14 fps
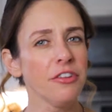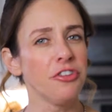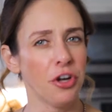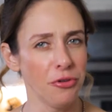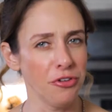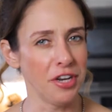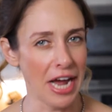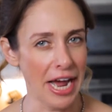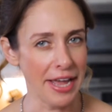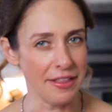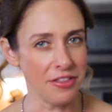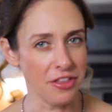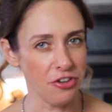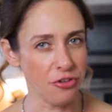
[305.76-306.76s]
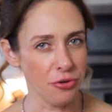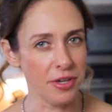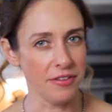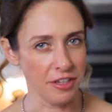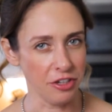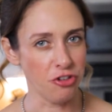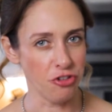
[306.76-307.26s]
is no denying that the Duke
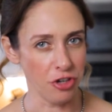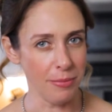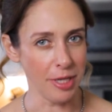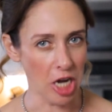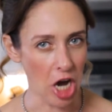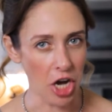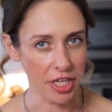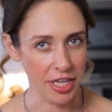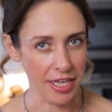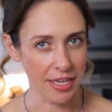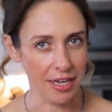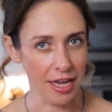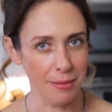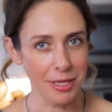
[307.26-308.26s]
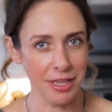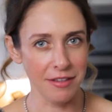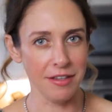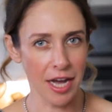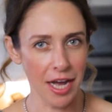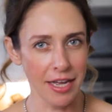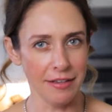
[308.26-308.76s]
is extremely hunky. I mean, this
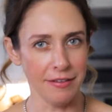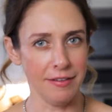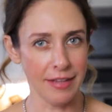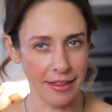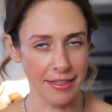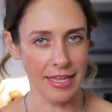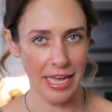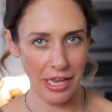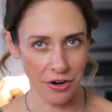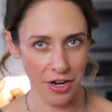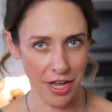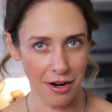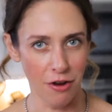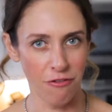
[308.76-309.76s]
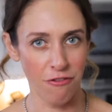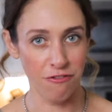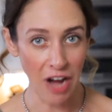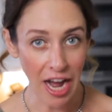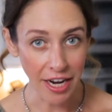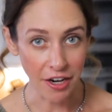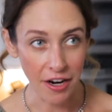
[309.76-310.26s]
guy has set the internet on
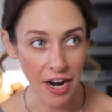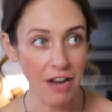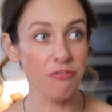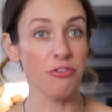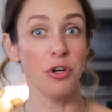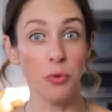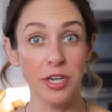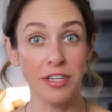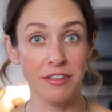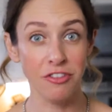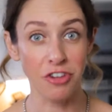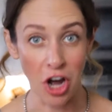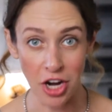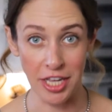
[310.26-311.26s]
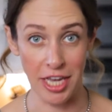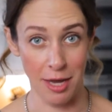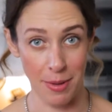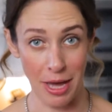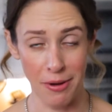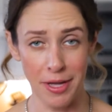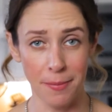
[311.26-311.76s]
fire. Everyone is talking
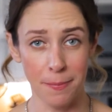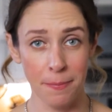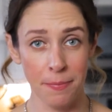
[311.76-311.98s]
about him.